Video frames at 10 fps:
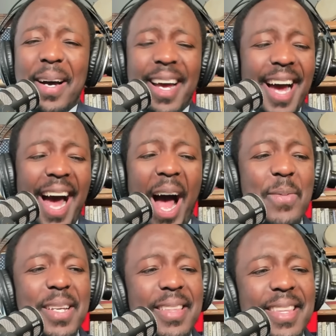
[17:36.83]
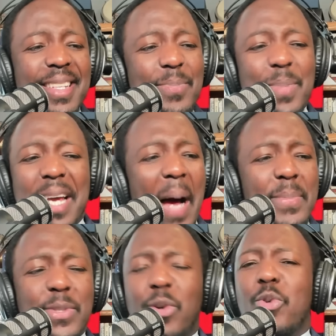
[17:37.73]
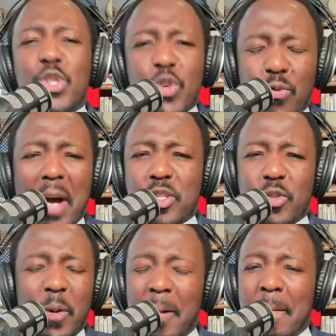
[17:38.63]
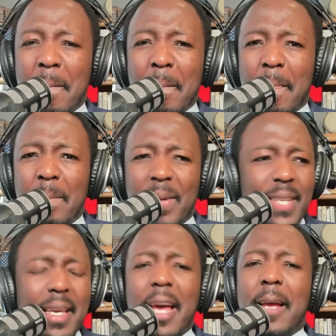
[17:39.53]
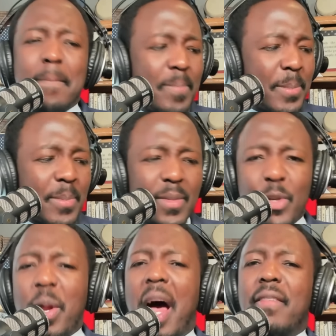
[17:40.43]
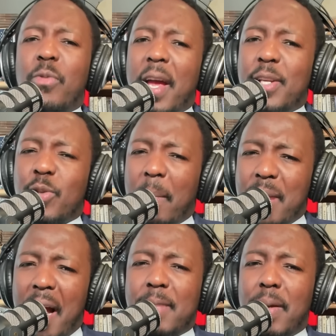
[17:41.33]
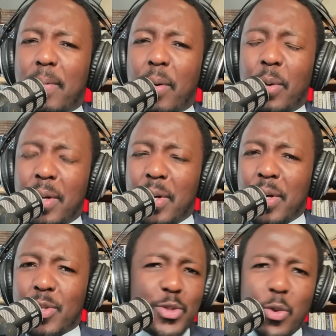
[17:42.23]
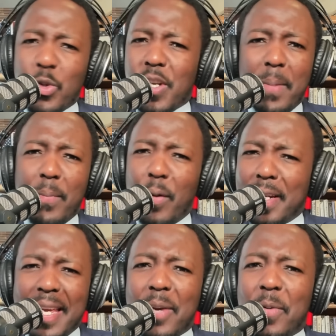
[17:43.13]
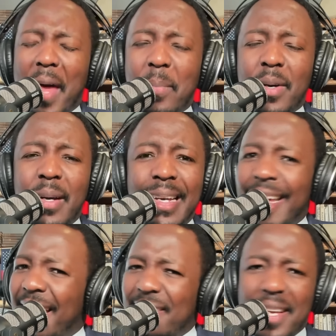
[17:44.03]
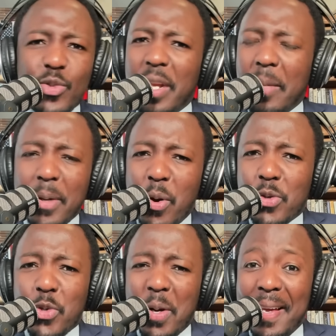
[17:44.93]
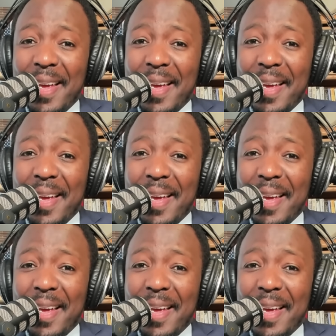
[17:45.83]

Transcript: How did this become so controversial? That's saying, hey, you don't have a right to abduct people, to torture people and kill them. That shouldn't be controversial.